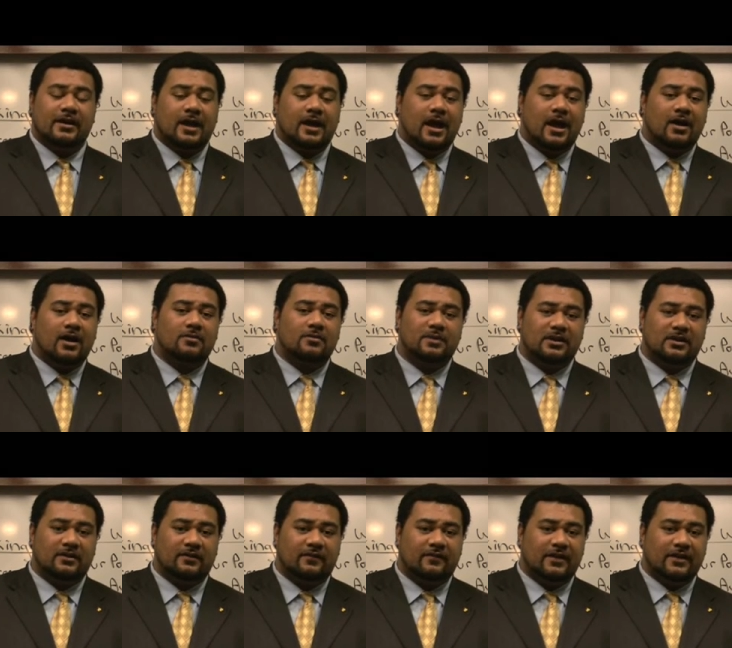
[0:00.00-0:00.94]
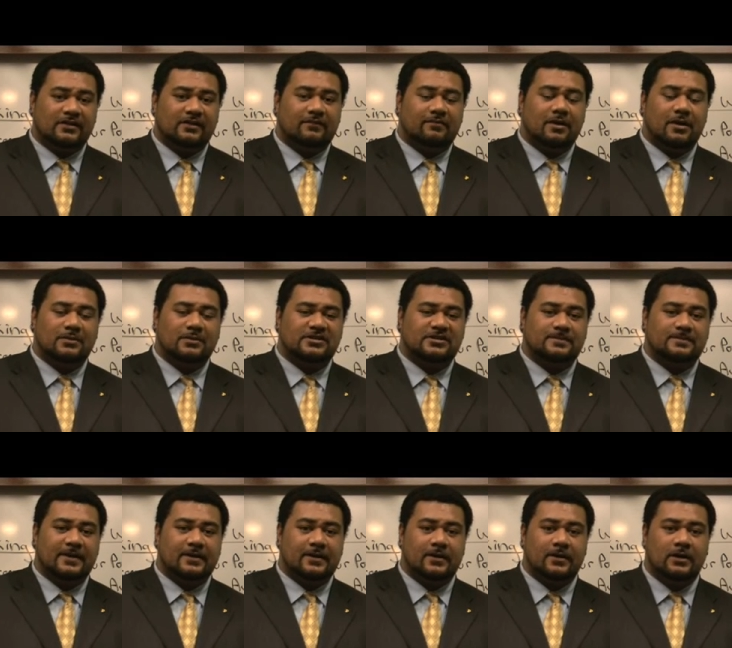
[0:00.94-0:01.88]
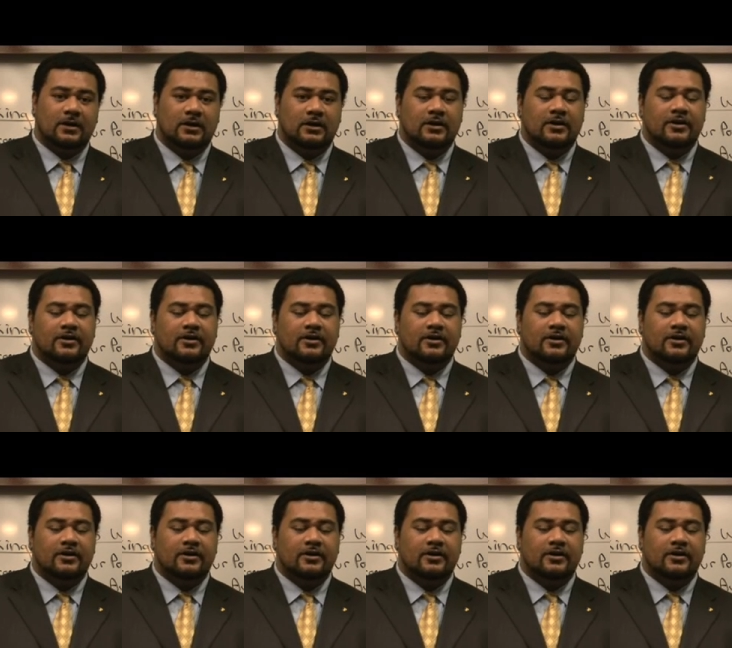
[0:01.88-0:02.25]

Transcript: and how to be an effective public speaker